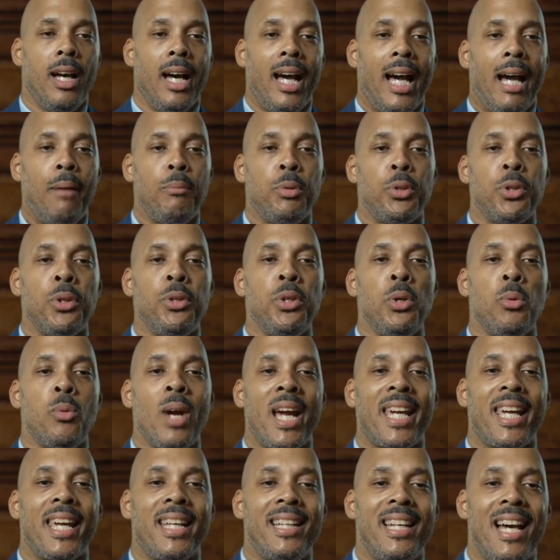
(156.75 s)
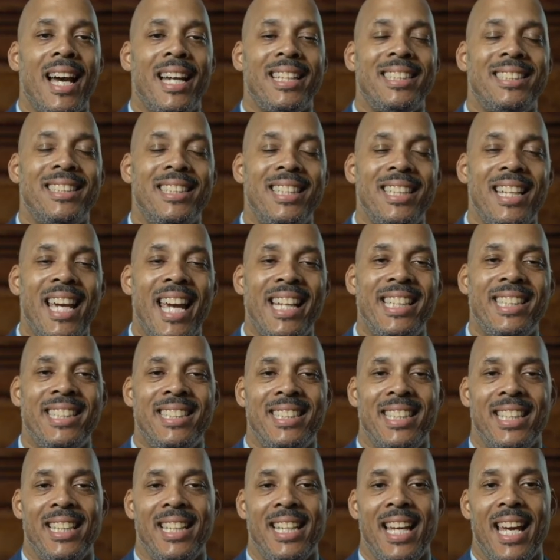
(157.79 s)
I'm sure you recognize
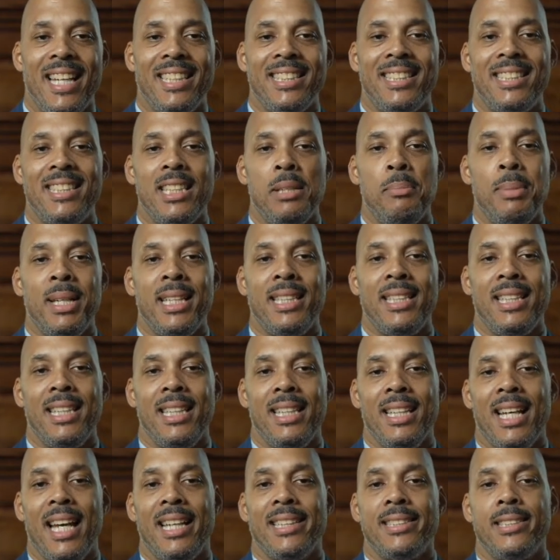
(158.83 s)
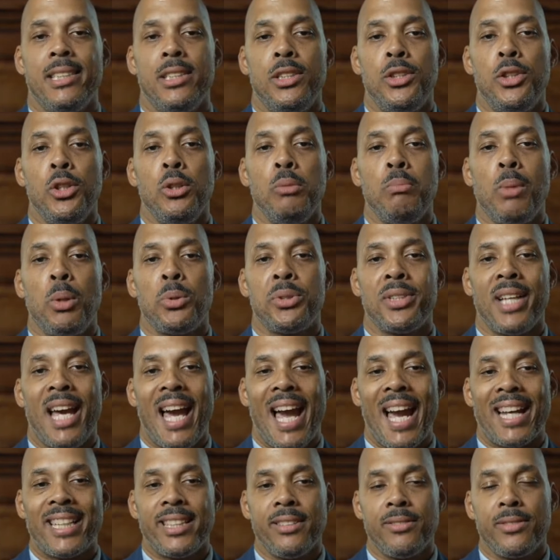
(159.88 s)
THC and CBD as the two most
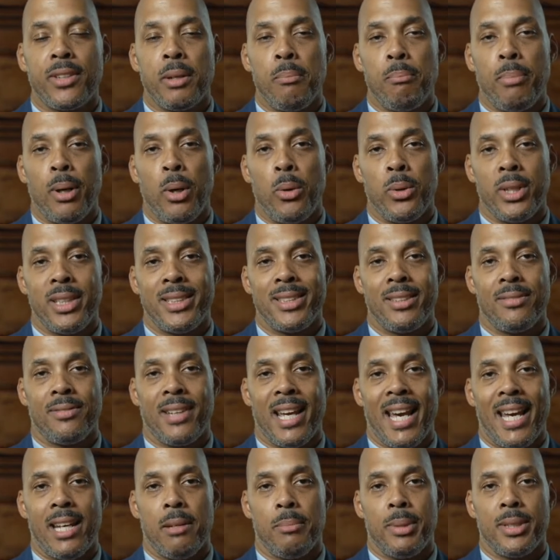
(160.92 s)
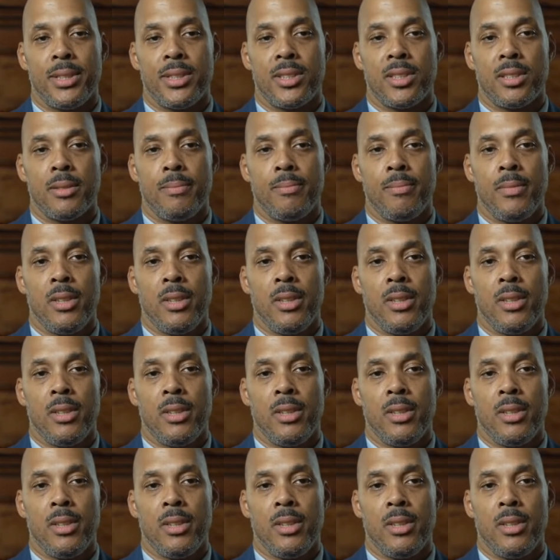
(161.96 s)
active components of cannabis.